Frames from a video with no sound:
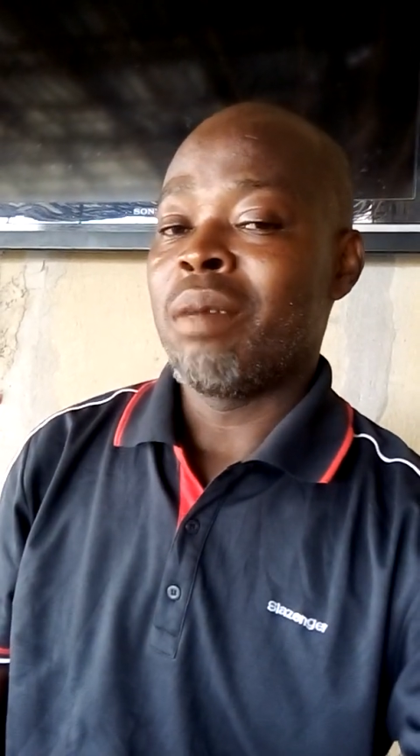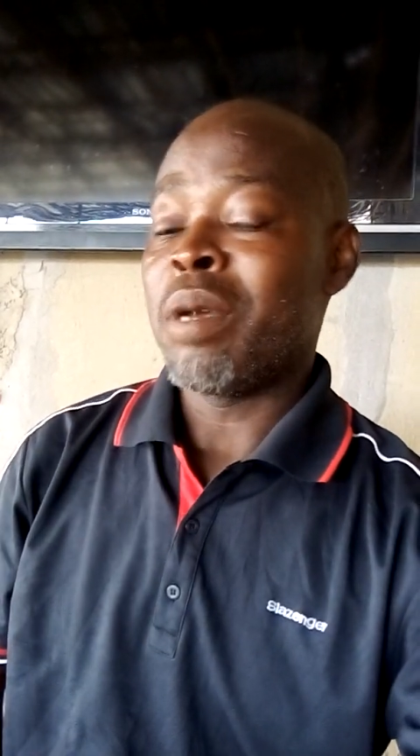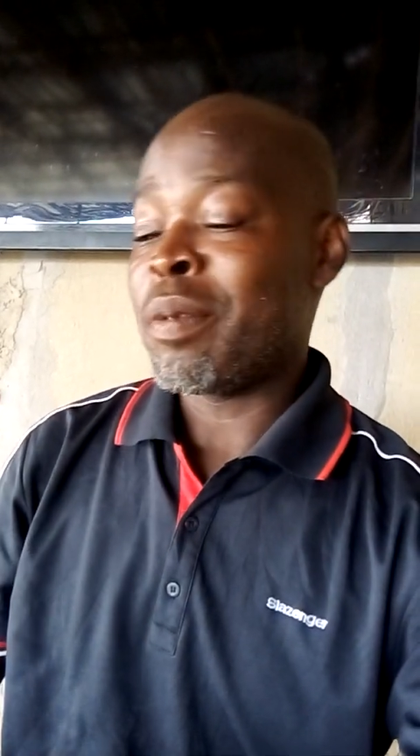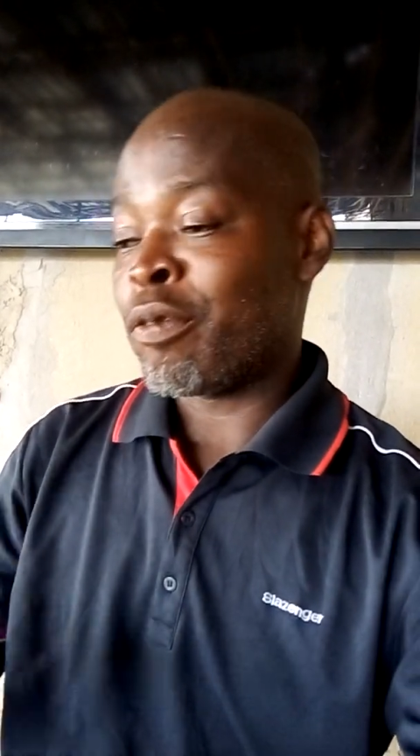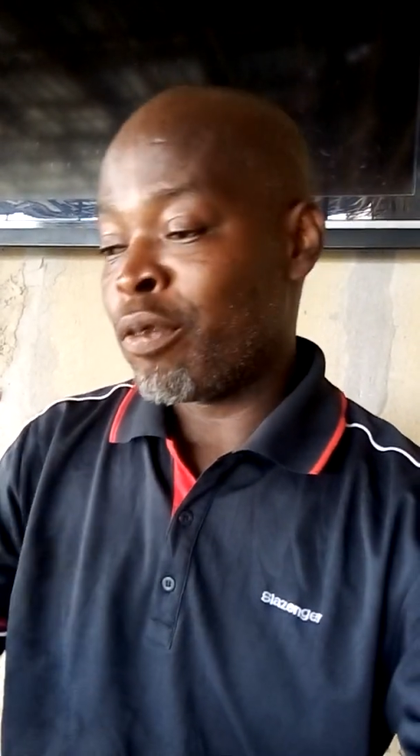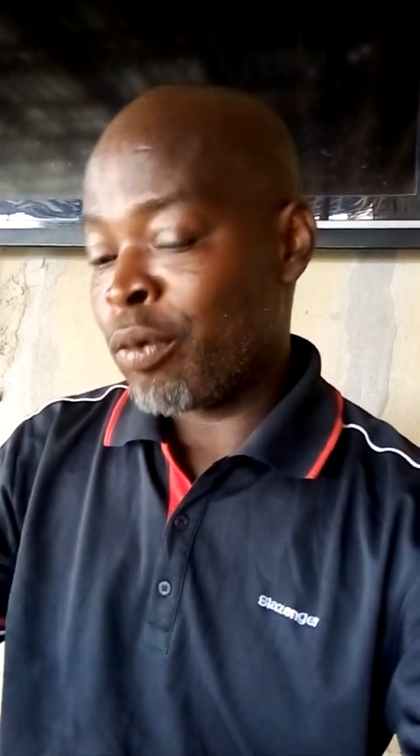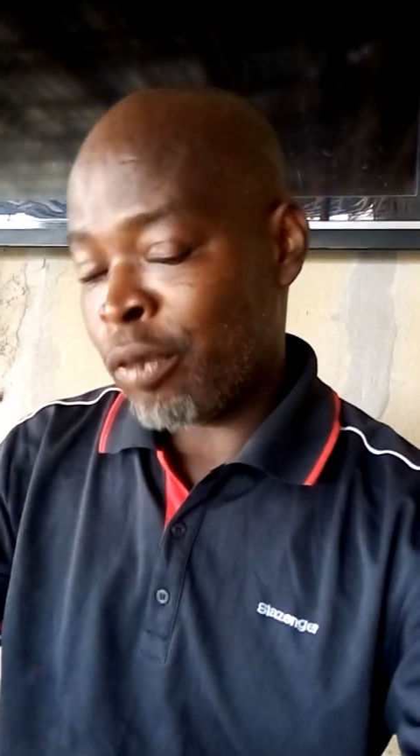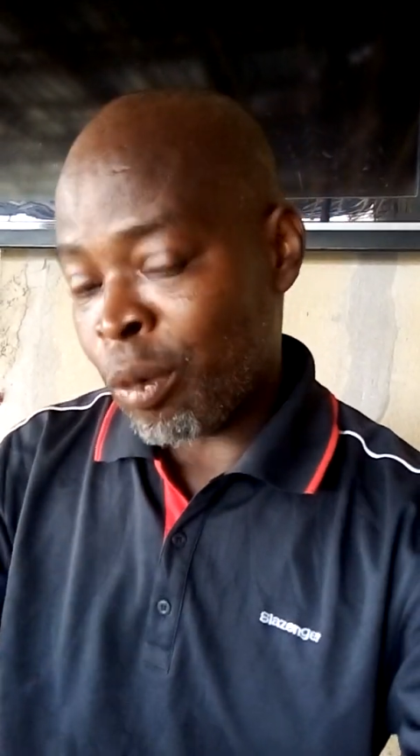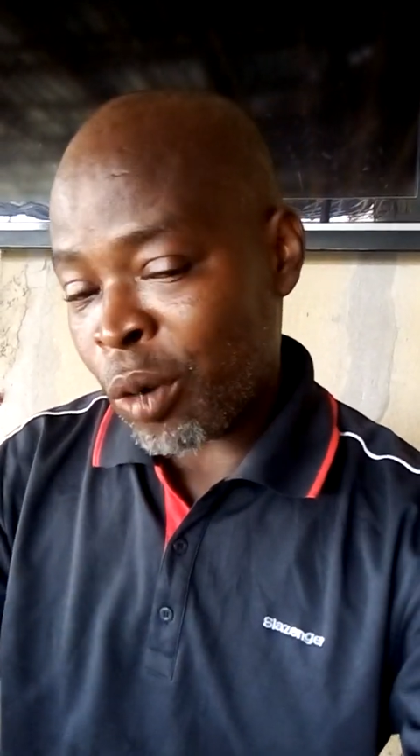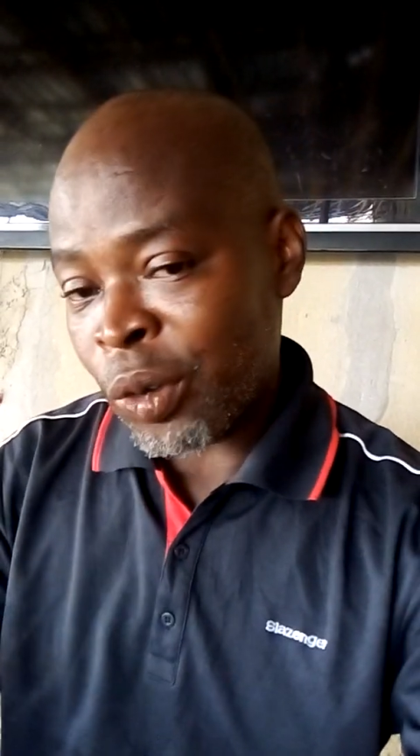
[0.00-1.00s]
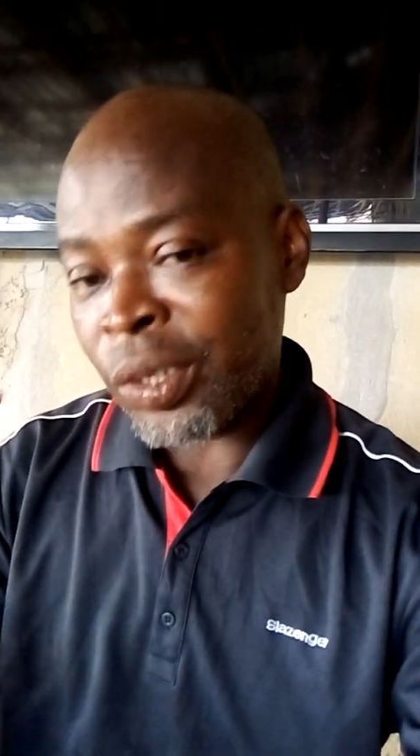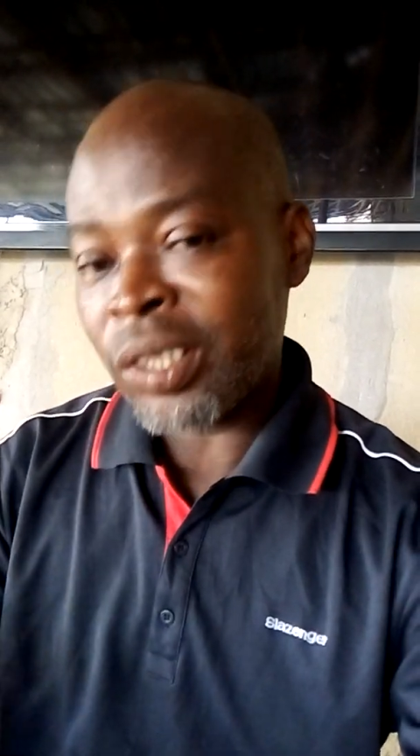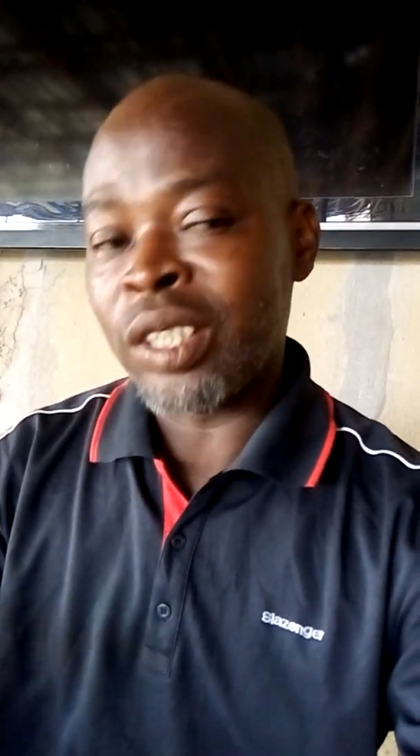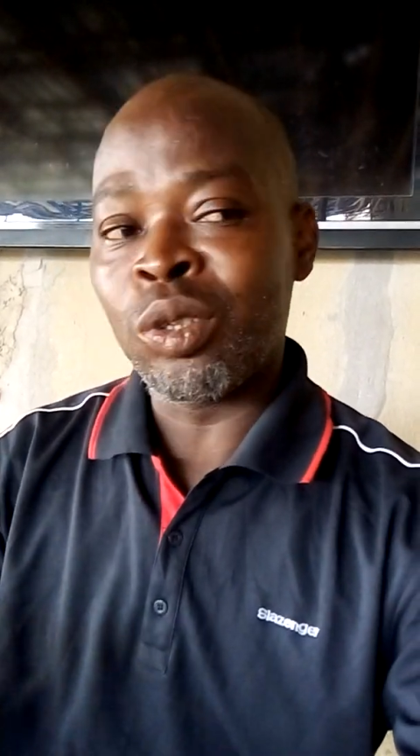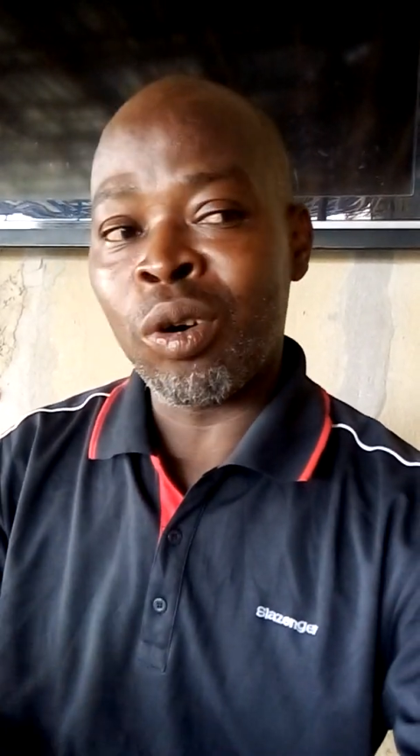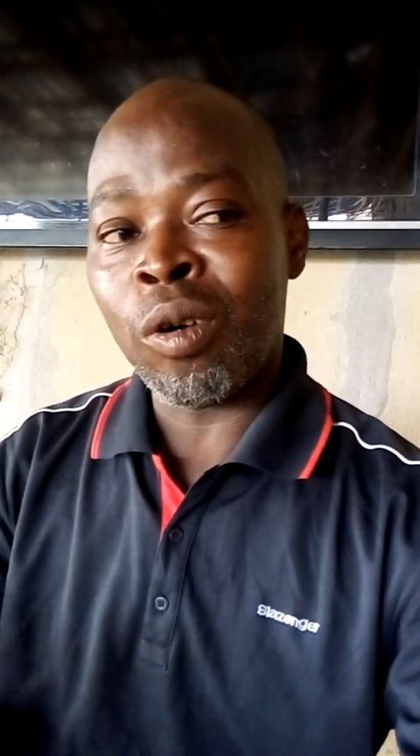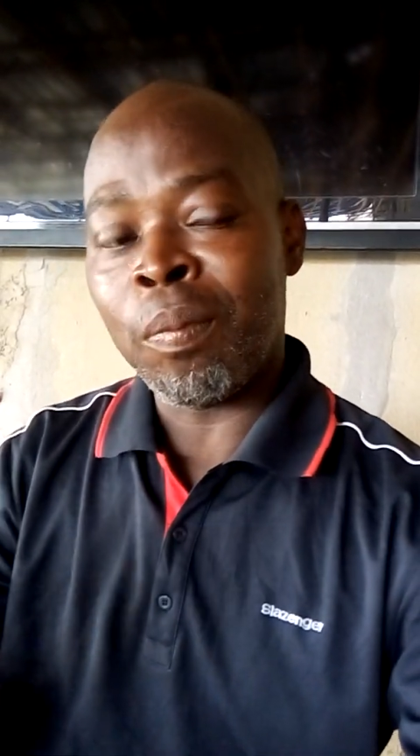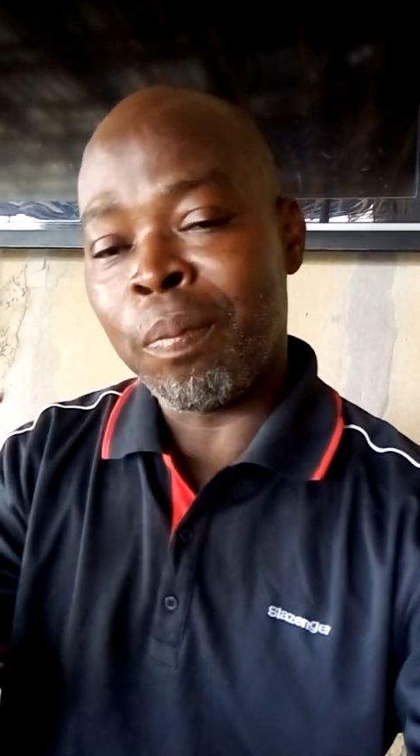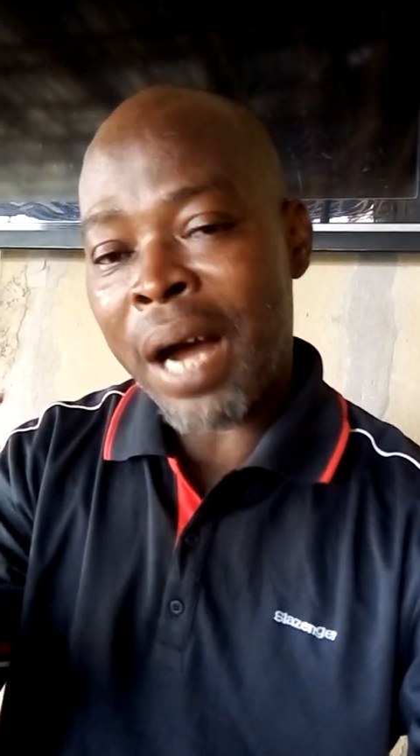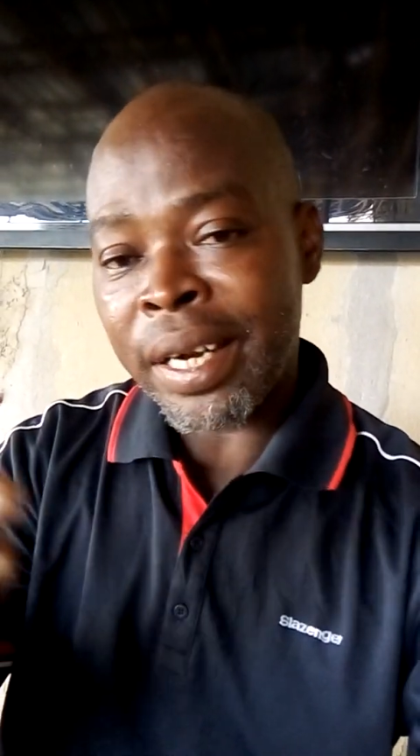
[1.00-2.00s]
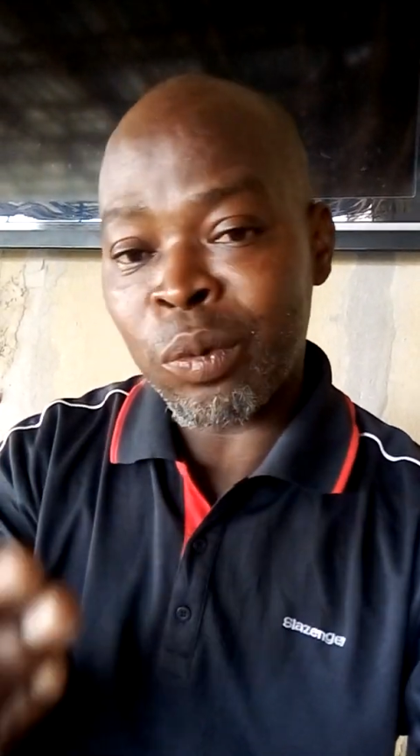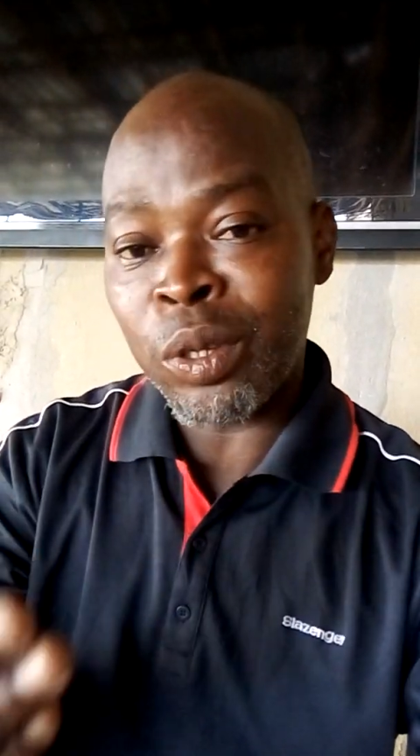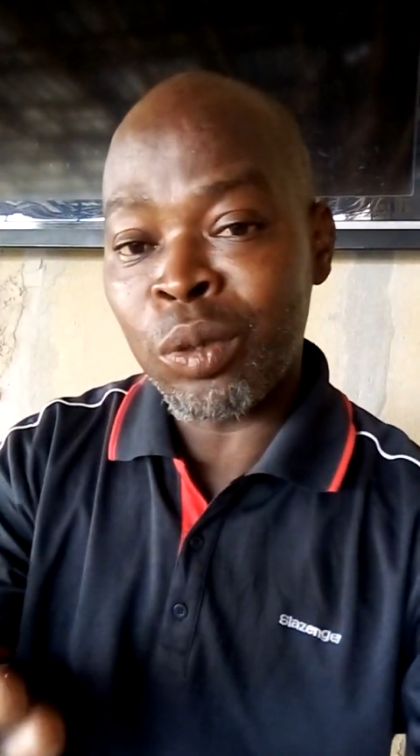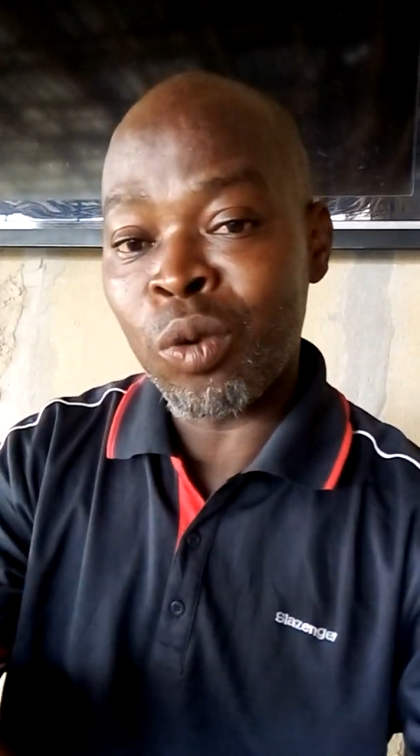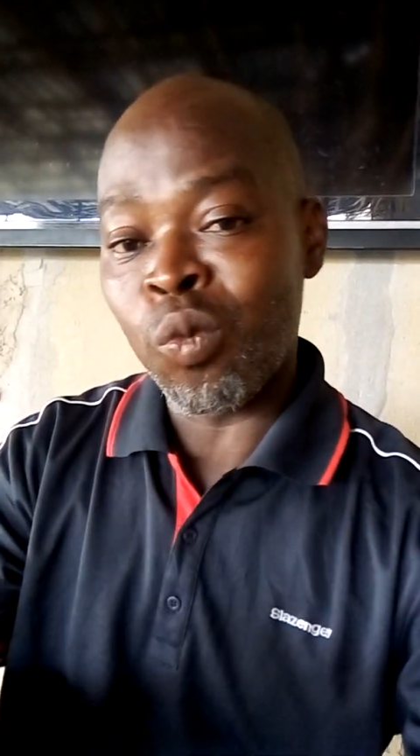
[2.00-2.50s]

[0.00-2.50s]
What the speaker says: maybe from under the door, by the window.